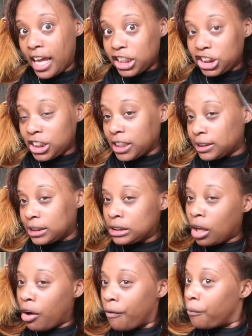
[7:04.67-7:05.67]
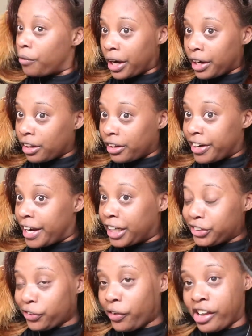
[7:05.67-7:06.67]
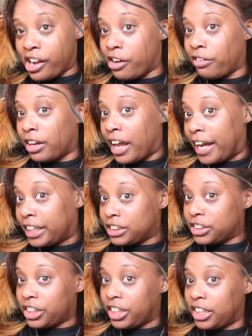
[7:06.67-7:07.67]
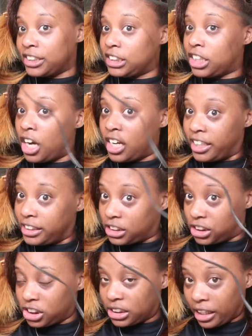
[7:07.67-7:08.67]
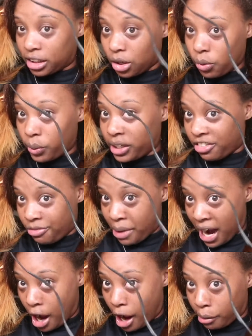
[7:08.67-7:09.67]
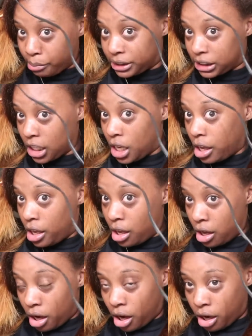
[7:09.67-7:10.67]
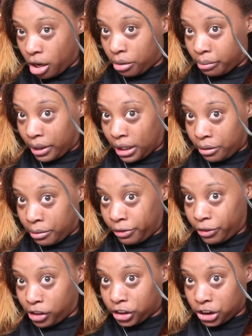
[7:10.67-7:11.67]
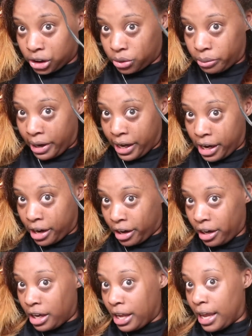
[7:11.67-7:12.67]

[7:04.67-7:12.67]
She does regular natural hair, relaxers, cuts. She's like the queen of bobs. Um, I let my friend Christian do my hair.